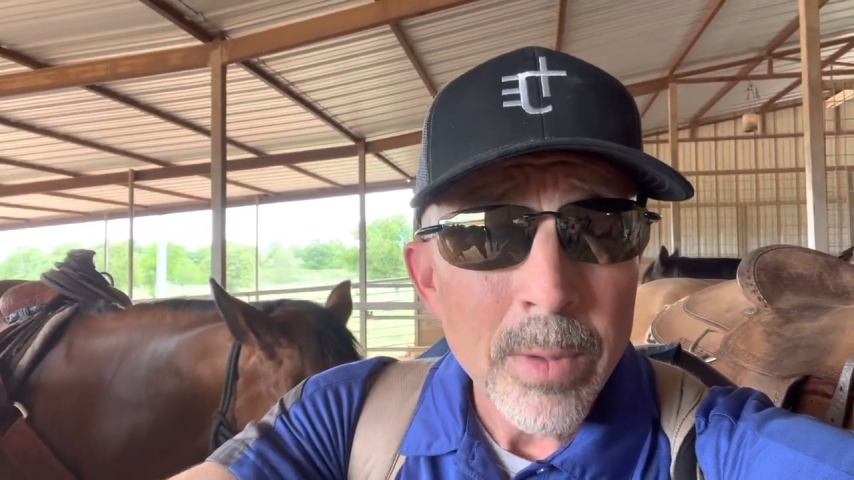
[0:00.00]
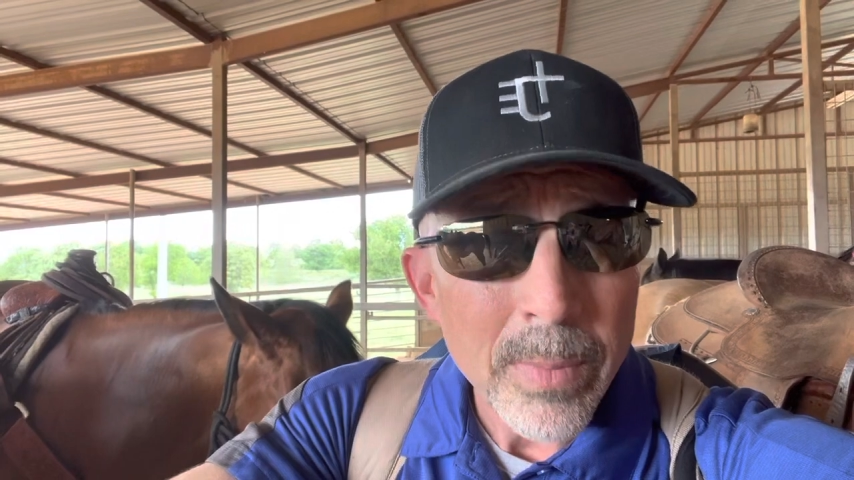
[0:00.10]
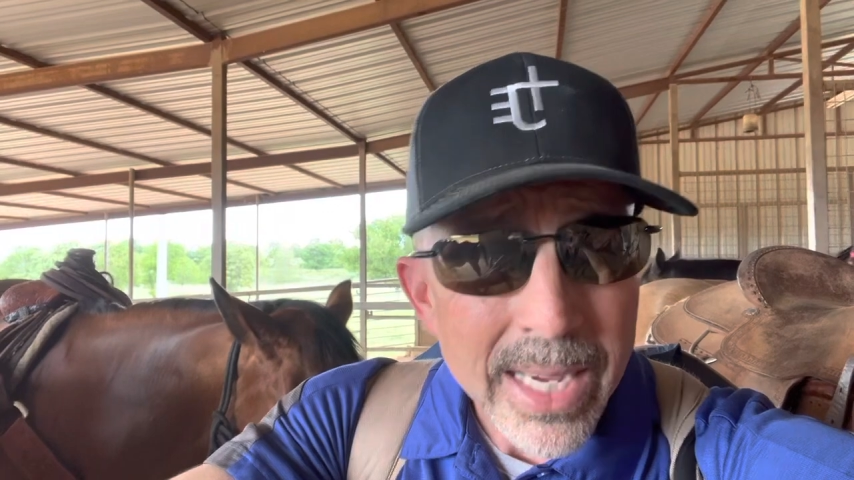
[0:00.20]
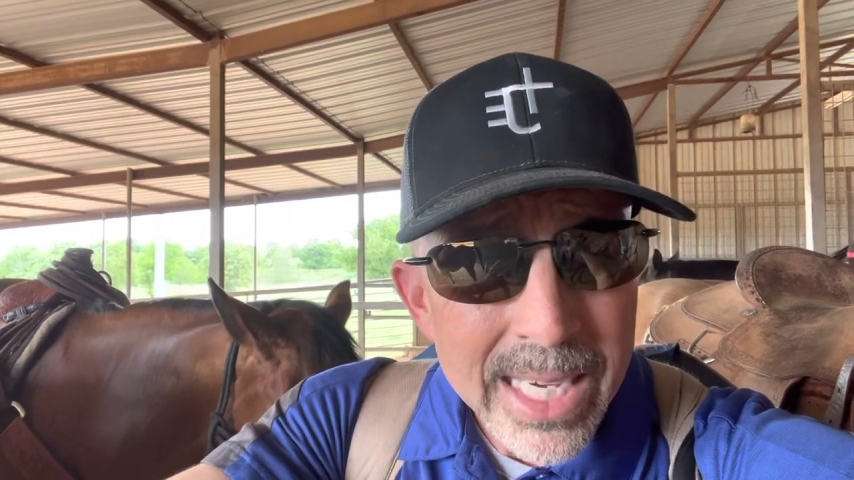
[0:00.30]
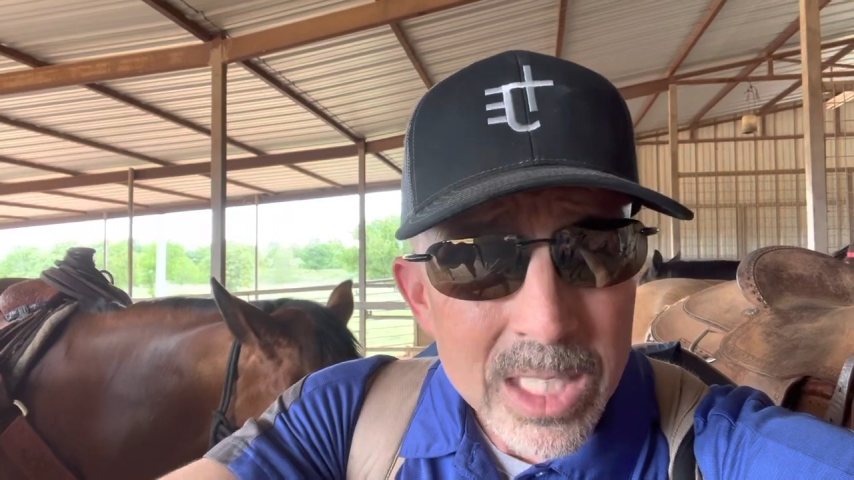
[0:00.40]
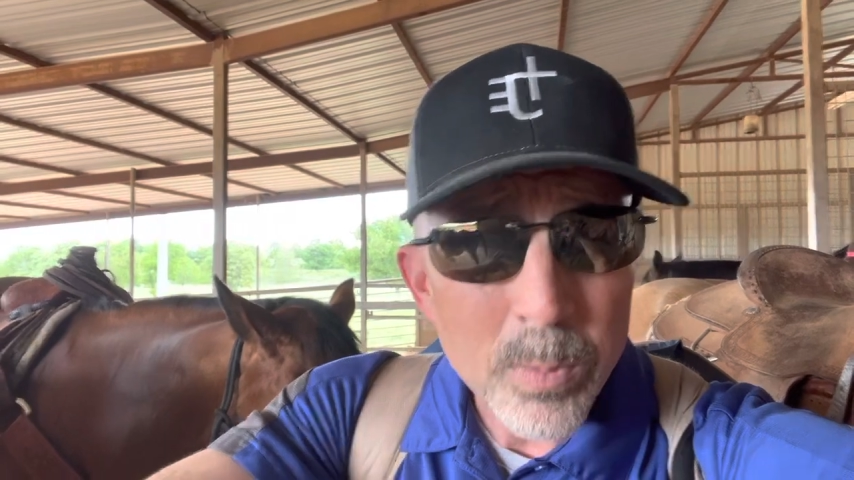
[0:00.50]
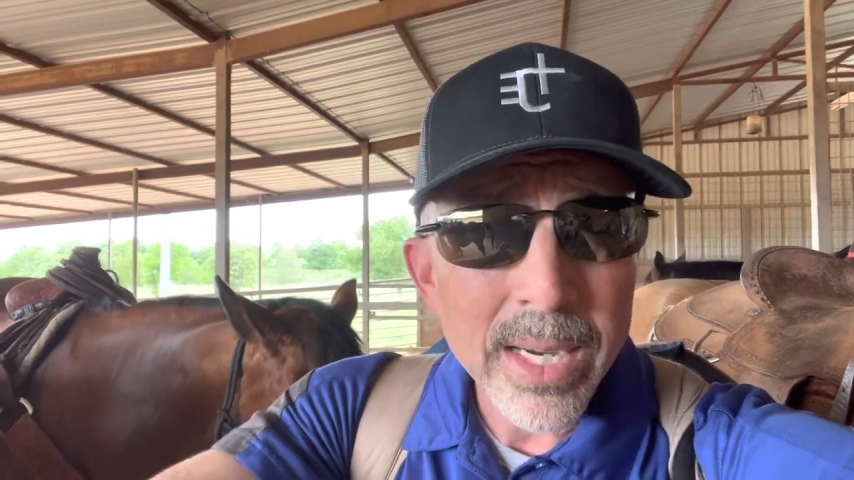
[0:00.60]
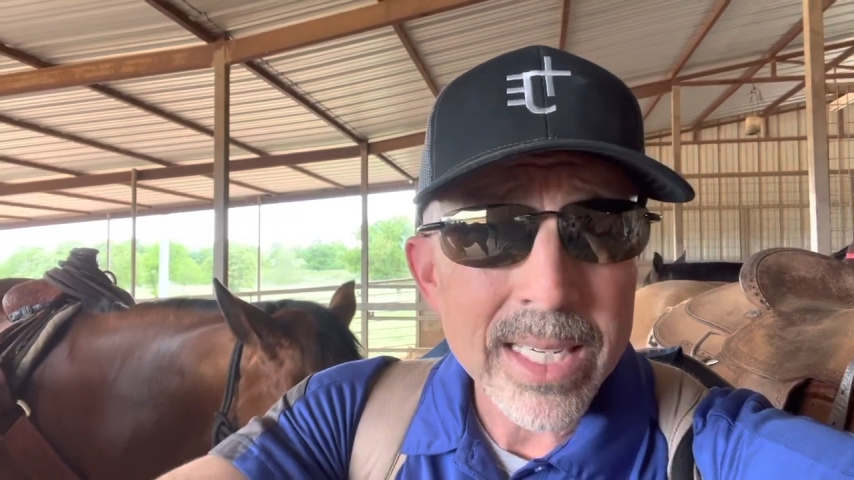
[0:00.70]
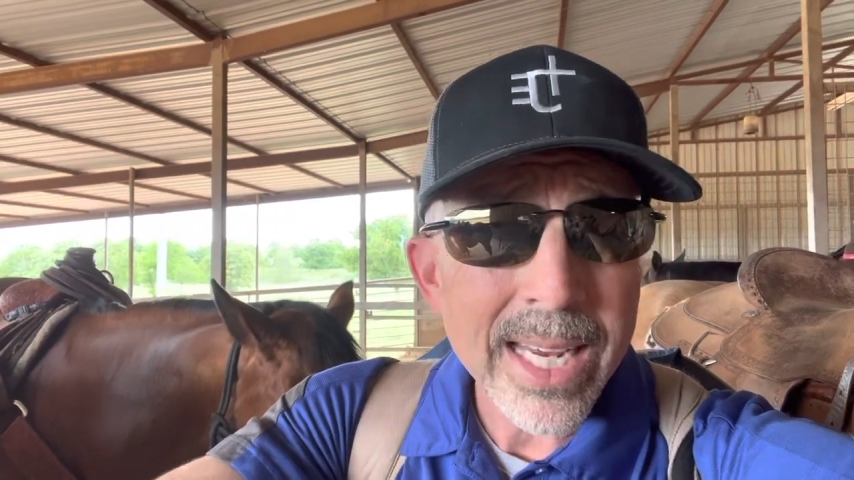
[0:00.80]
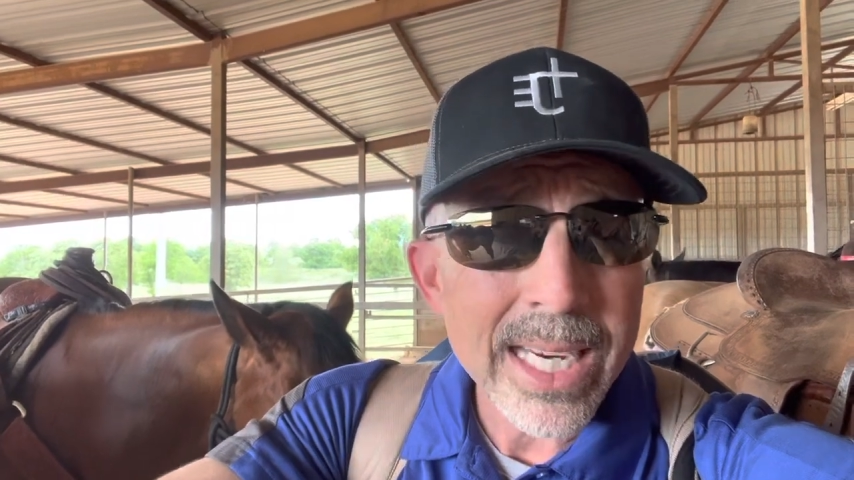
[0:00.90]

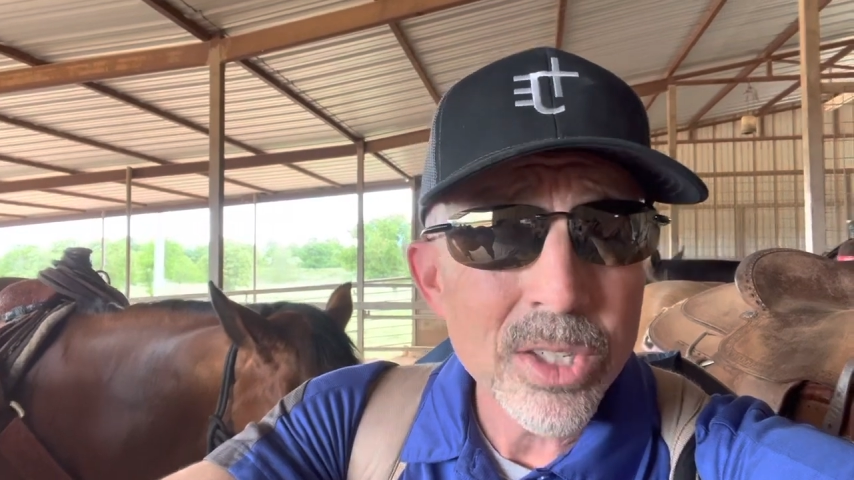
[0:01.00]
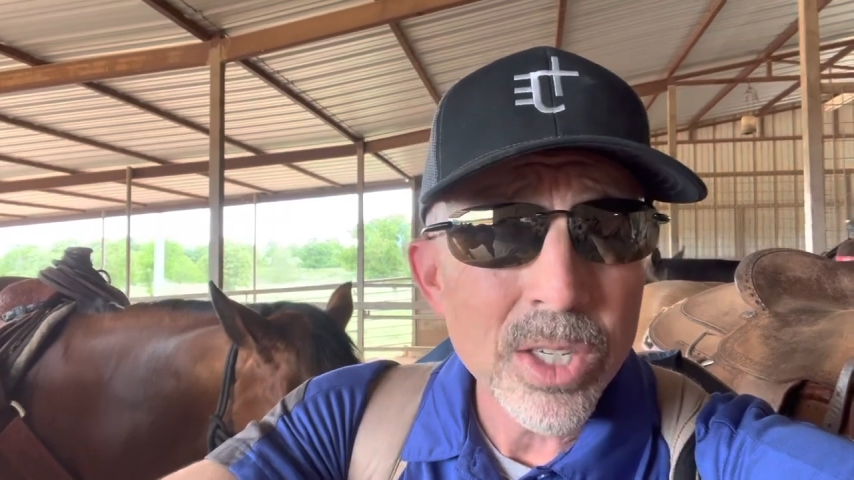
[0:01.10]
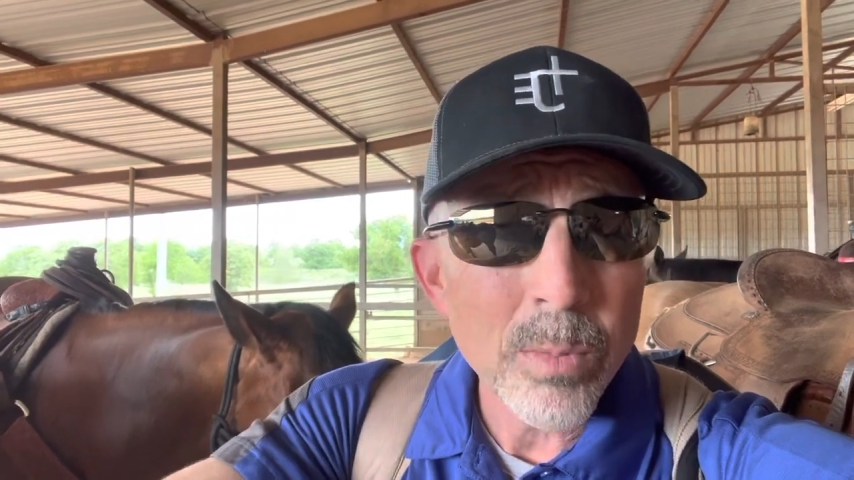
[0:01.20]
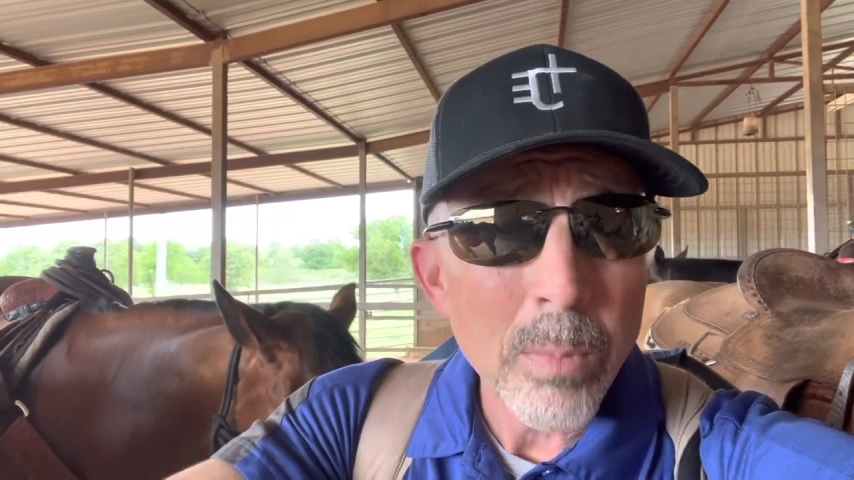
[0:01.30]
expectation,